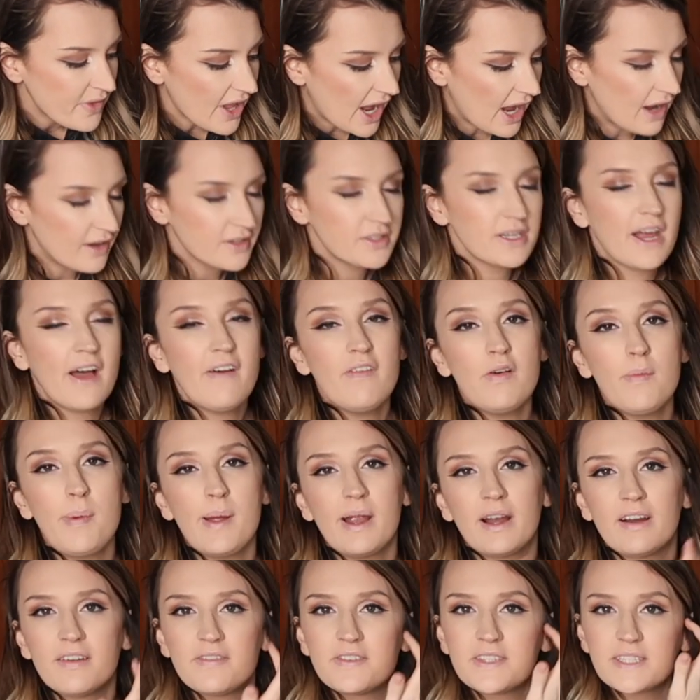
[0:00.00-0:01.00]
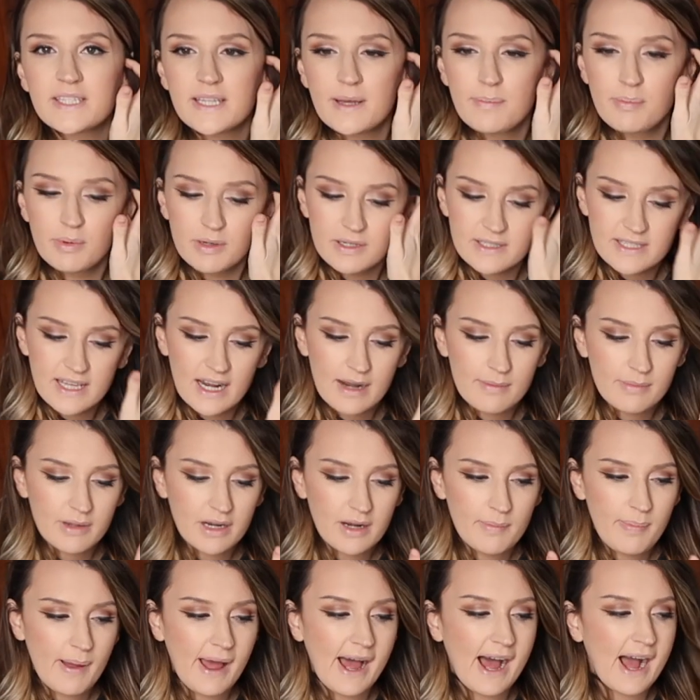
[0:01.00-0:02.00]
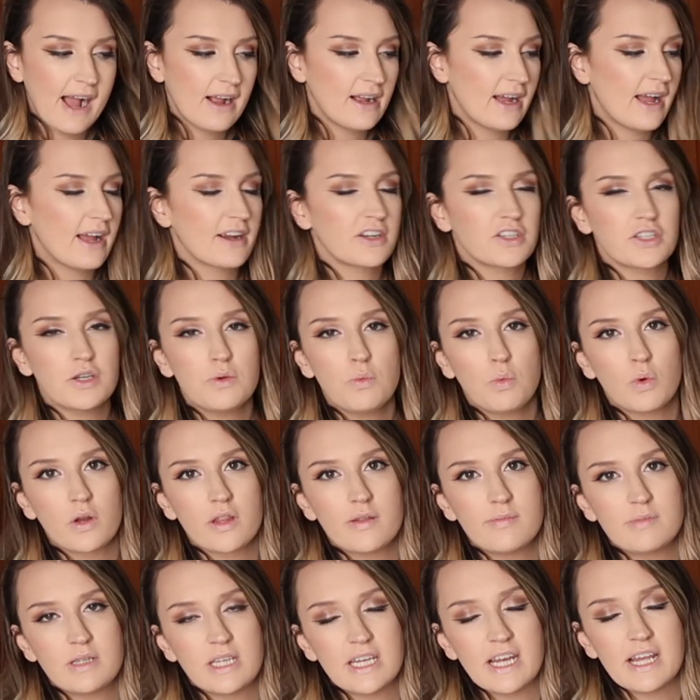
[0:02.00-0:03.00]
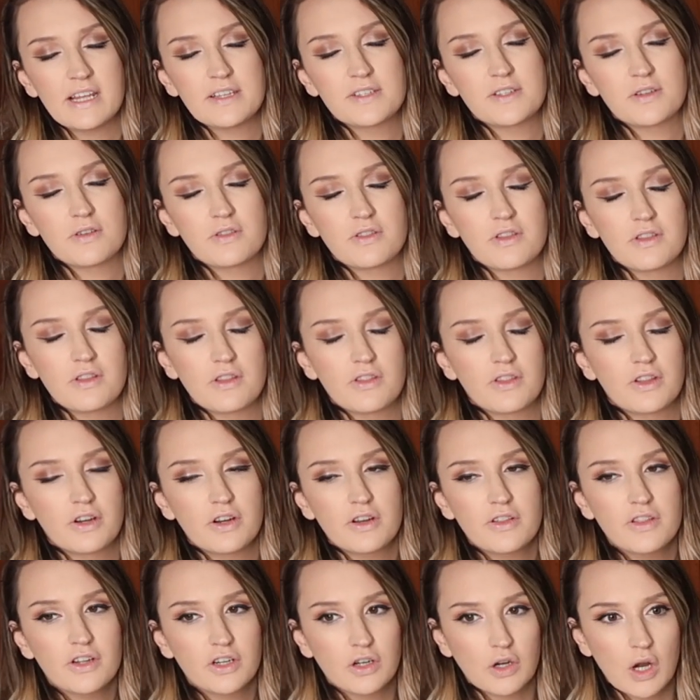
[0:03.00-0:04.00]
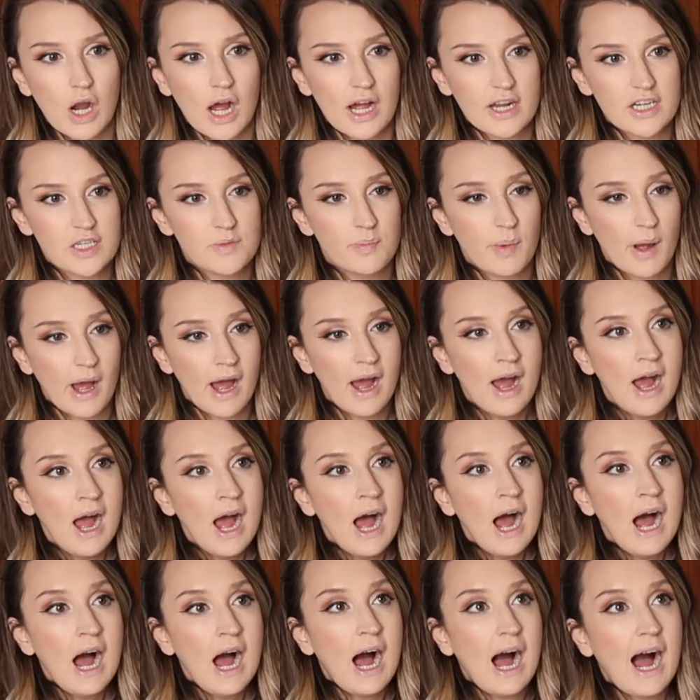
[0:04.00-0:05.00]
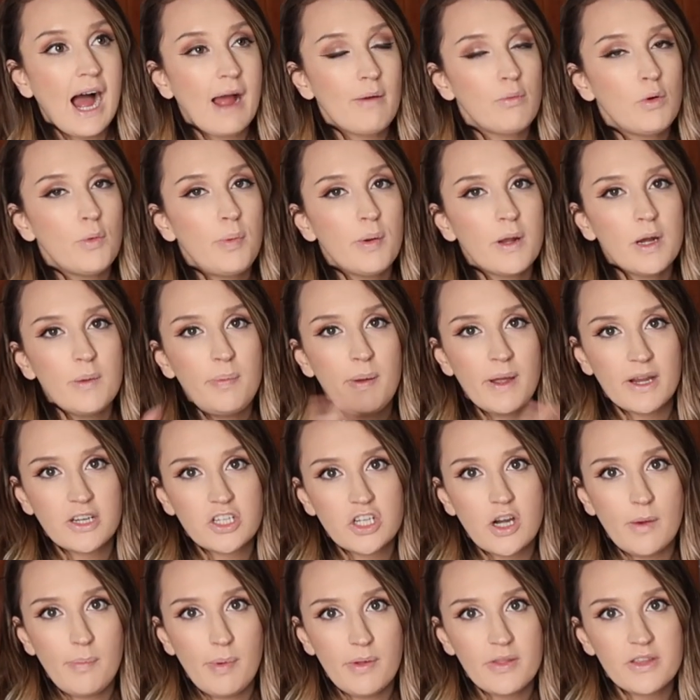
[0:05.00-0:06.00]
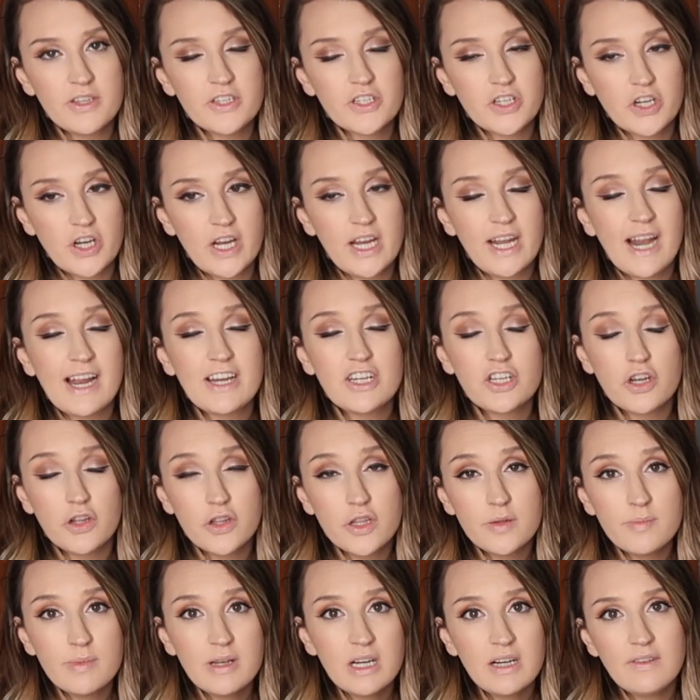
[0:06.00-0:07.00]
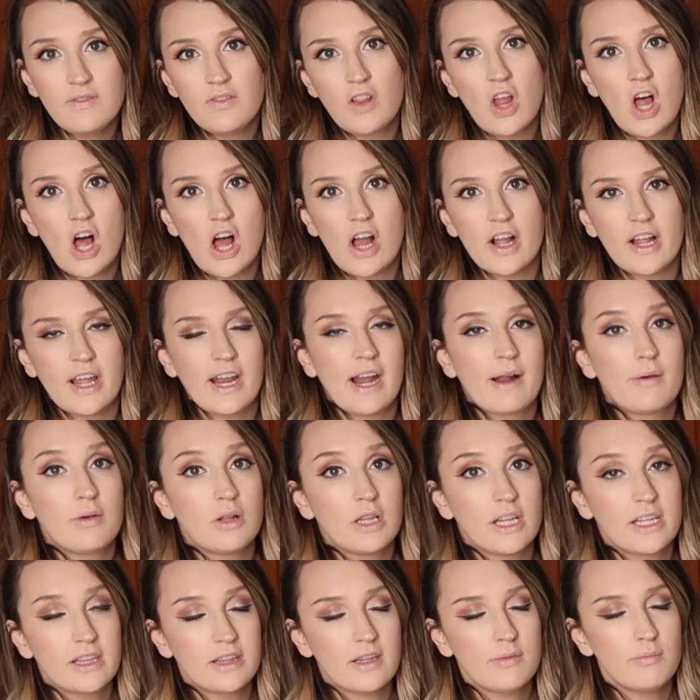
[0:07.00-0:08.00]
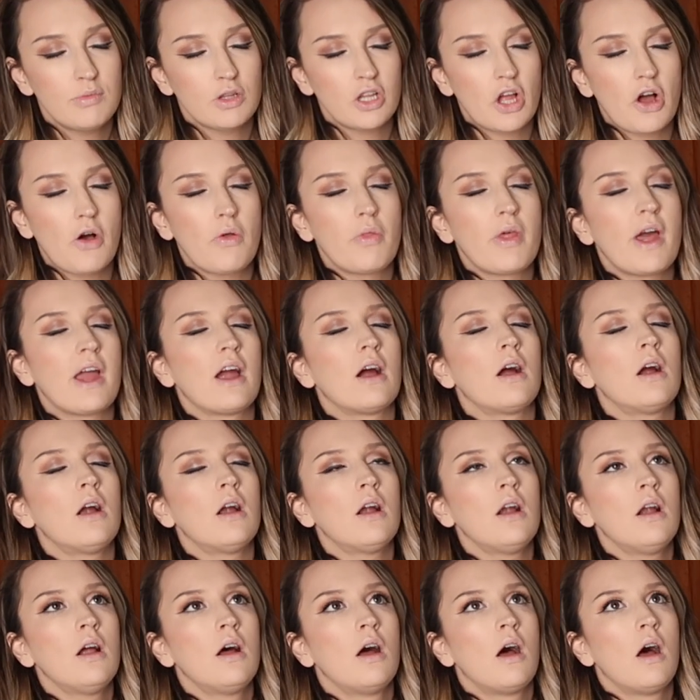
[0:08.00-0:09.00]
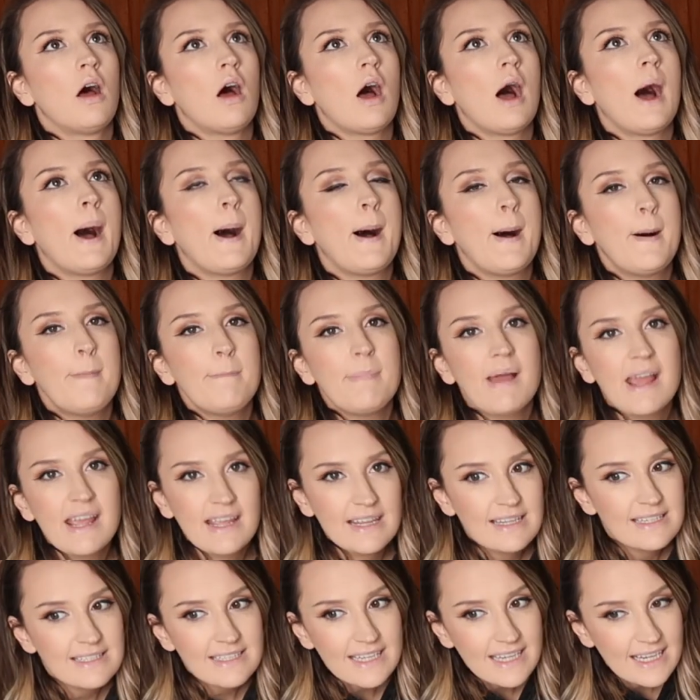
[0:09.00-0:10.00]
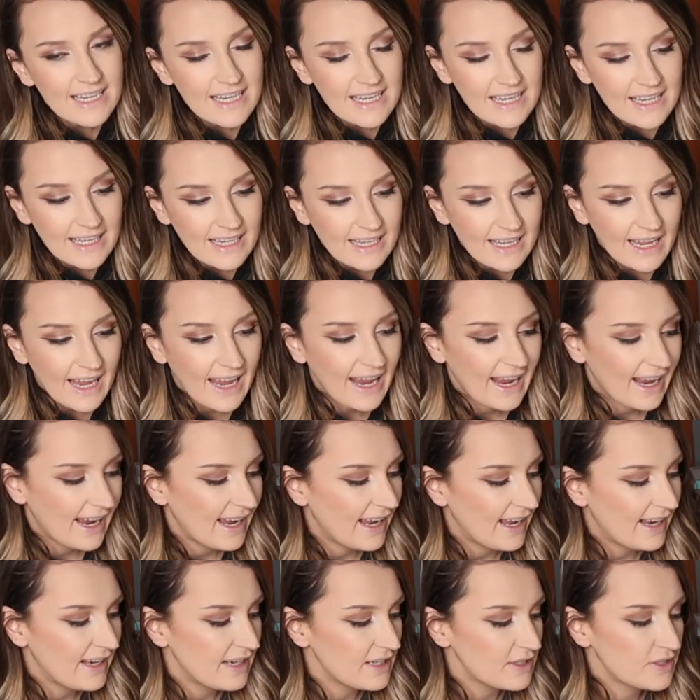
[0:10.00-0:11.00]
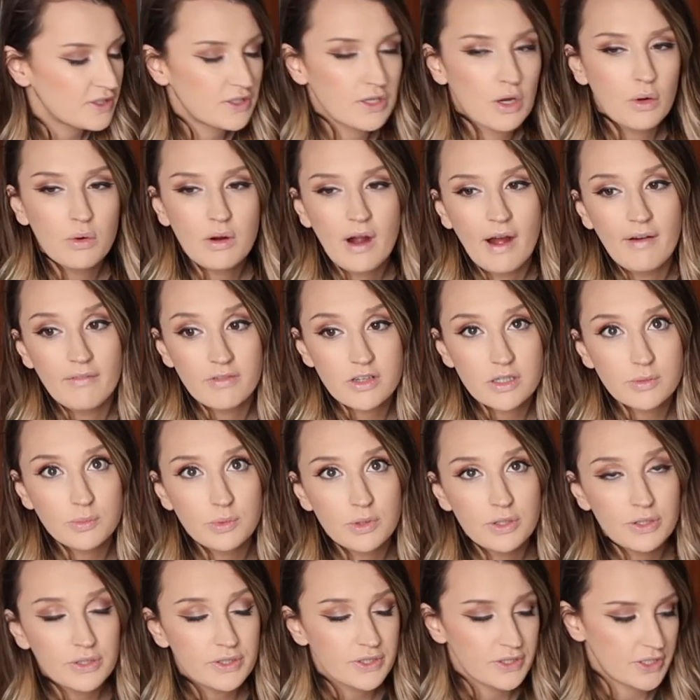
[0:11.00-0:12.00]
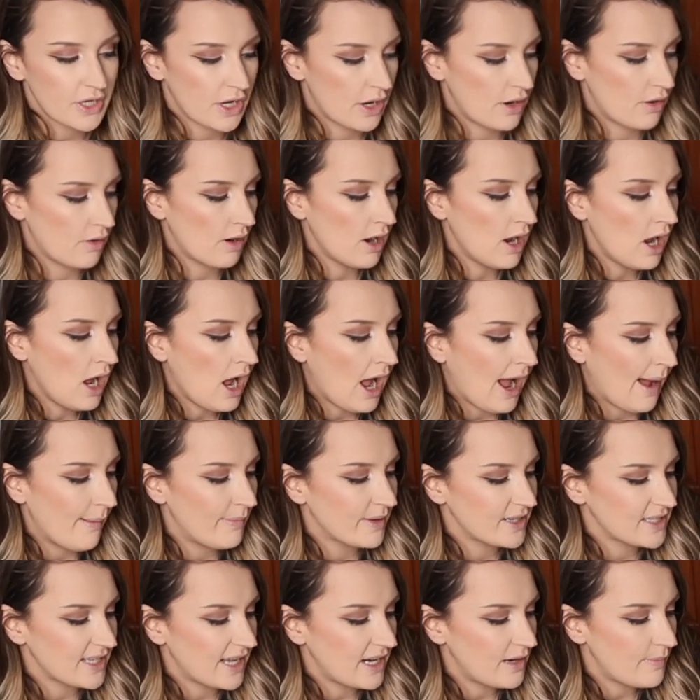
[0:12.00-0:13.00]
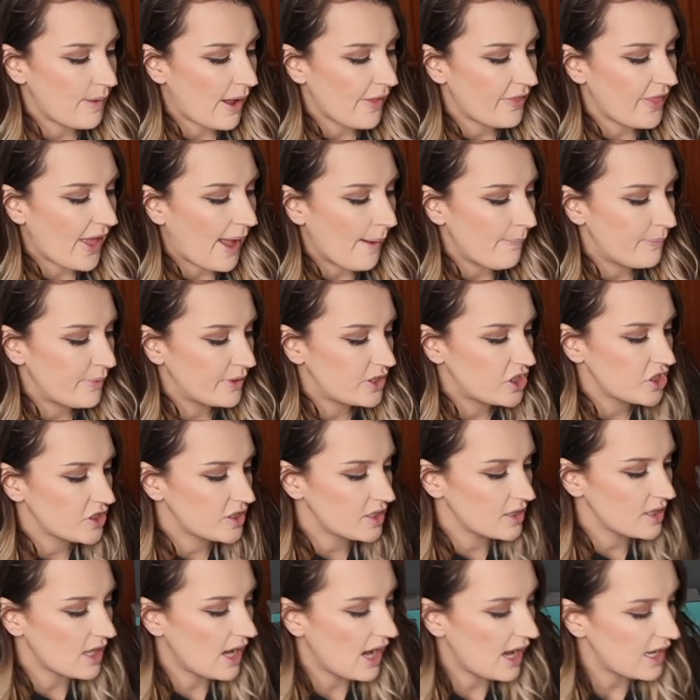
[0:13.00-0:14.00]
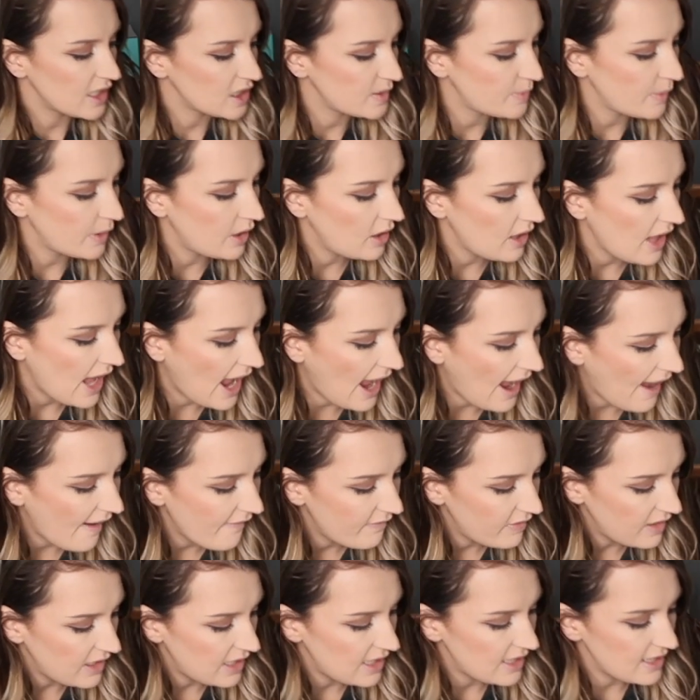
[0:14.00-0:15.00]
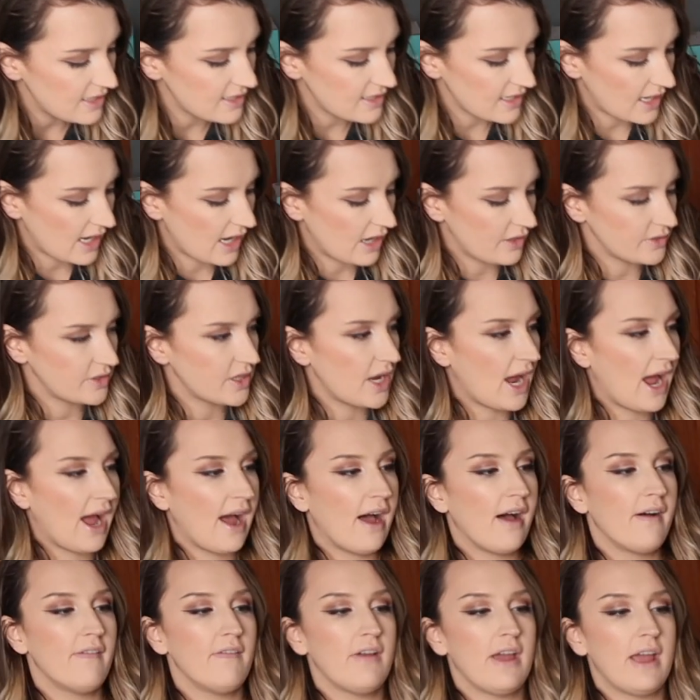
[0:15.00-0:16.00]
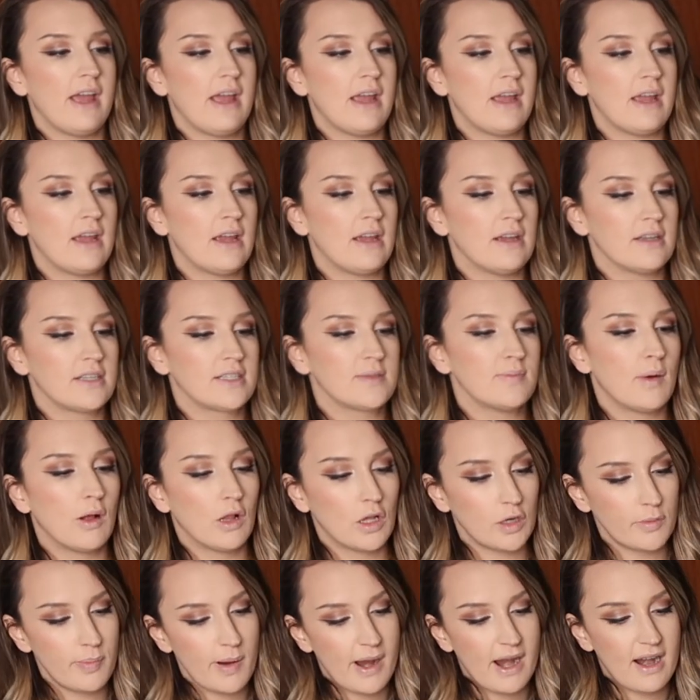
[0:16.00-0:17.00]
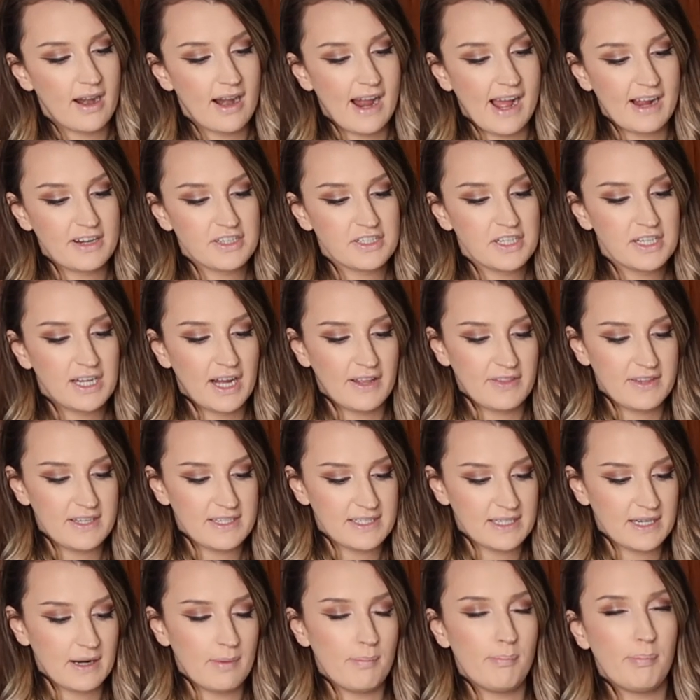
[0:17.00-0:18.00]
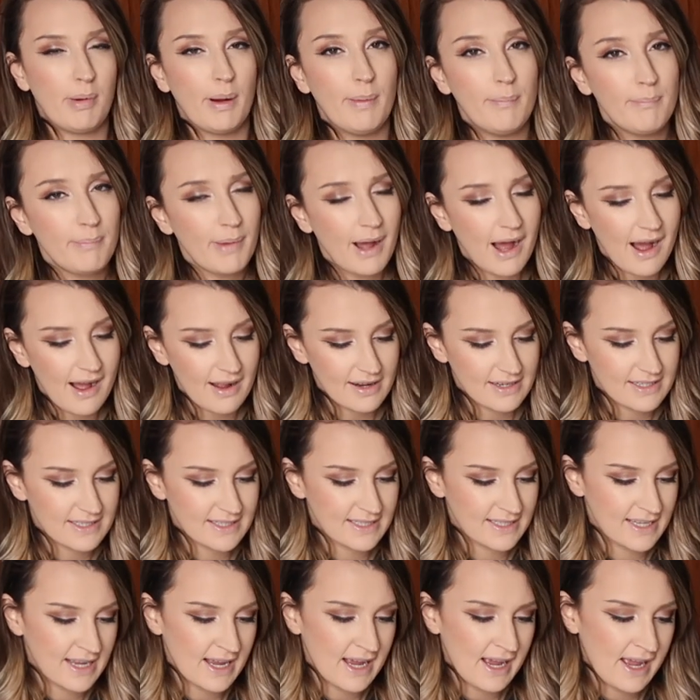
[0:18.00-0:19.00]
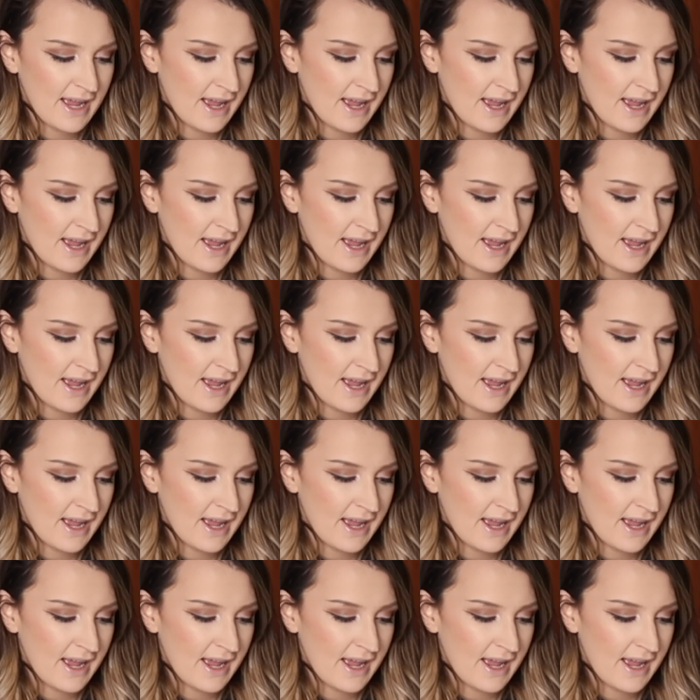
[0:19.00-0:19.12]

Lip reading: I also have a pair of slippers that I'm gonna pack. I actually wore them today, so they're in the garage, but I will put a picture up on the screen. I showed them in a vlog and I will link them below. They are amazing and so comfortable, so I'm excited about that. But just in the hospital, I have these, and I also have a smaller pair. I actually got these in a bump box.